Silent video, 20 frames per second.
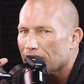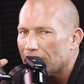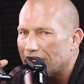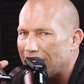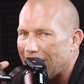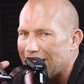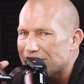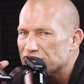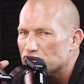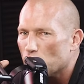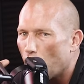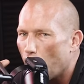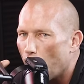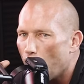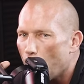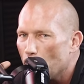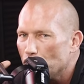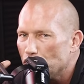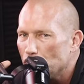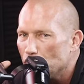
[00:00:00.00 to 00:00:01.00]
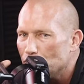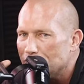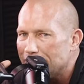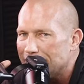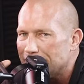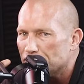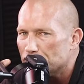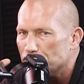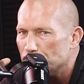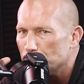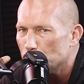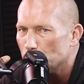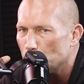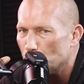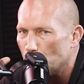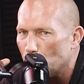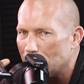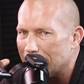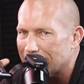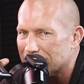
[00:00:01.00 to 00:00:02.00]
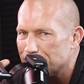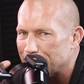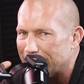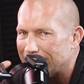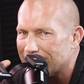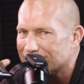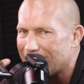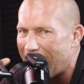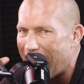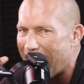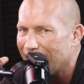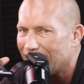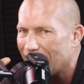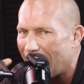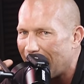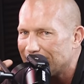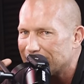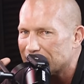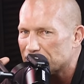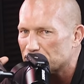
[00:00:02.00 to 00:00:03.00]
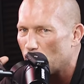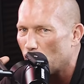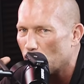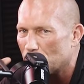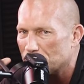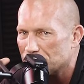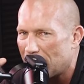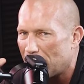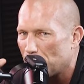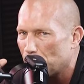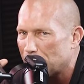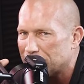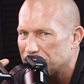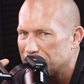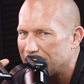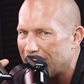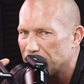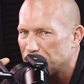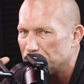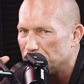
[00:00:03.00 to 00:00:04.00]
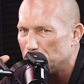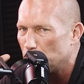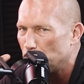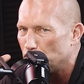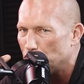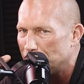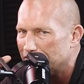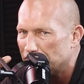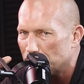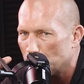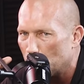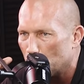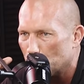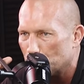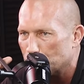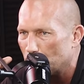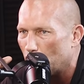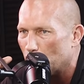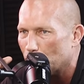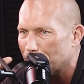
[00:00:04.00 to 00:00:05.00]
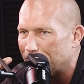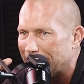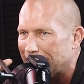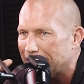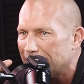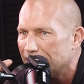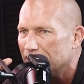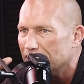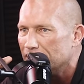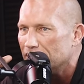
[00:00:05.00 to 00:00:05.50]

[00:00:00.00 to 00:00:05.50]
Okay, so all you need to do is because I like this car because I reached out to you. You didn't cold call me.